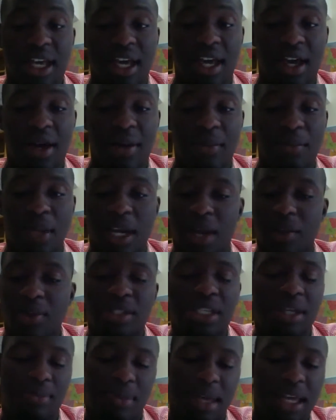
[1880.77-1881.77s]
But I would
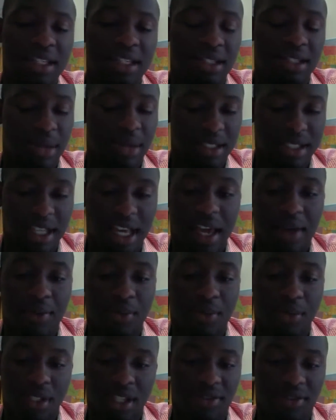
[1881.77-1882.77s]
say managing my time
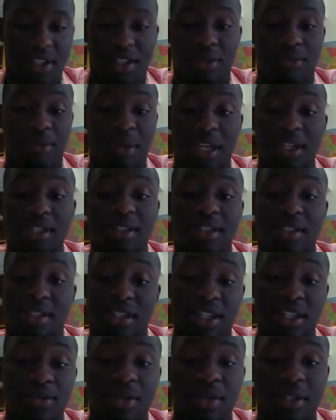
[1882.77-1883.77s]
was definitely the biggest
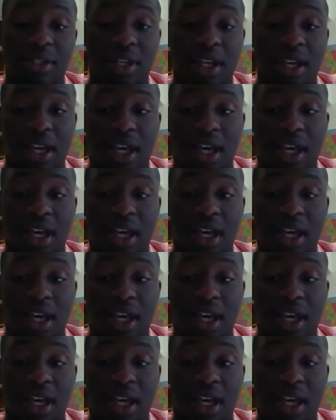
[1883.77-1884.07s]
adjustment